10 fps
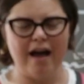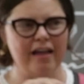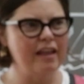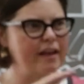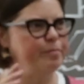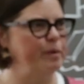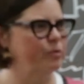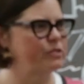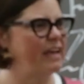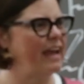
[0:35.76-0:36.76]
a lot of
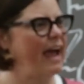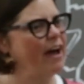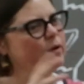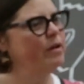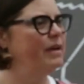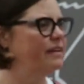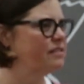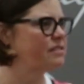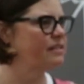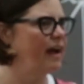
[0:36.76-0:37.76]
people say, how do I make
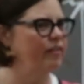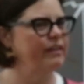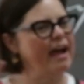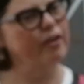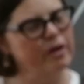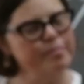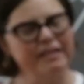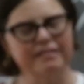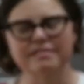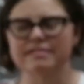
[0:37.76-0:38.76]
this style, and how do I
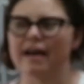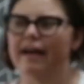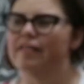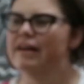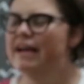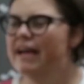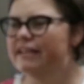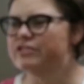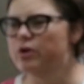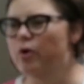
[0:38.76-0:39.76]
make this style?
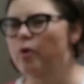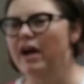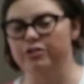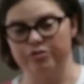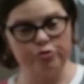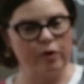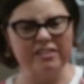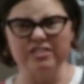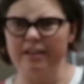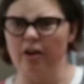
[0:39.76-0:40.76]
And so I
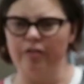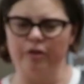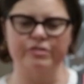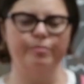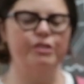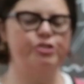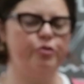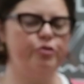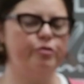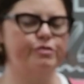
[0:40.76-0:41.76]
translate all those. I'm going to show
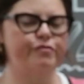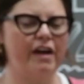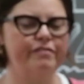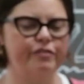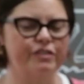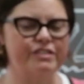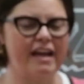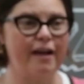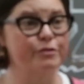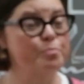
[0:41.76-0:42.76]
you those 5 different
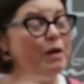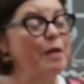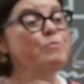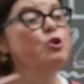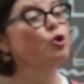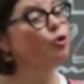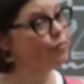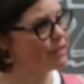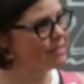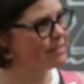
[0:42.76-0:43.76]
styles. But I'm
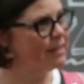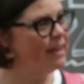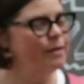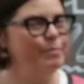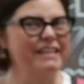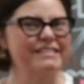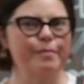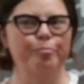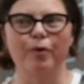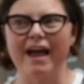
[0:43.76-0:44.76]
nervous because I
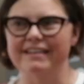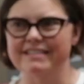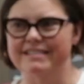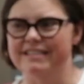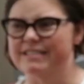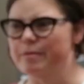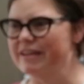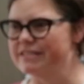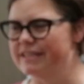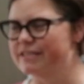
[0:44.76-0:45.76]
practiced this
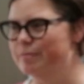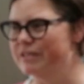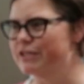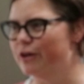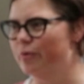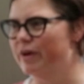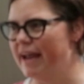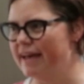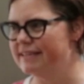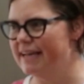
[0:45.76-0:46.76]
about 6 months ago when I
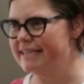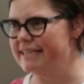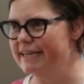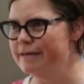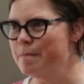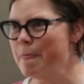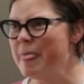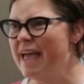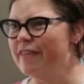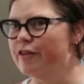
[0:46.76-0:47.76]
had the idea,
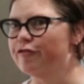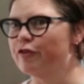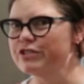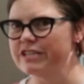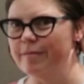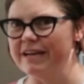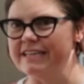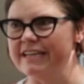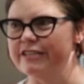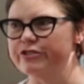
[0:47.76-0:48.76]
and the first time I
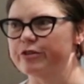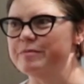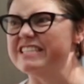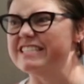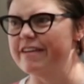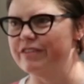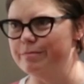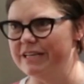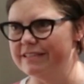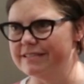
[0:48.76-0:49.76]
did it, it took me 7
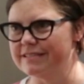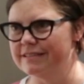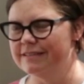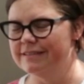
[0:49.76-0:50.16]
minutes.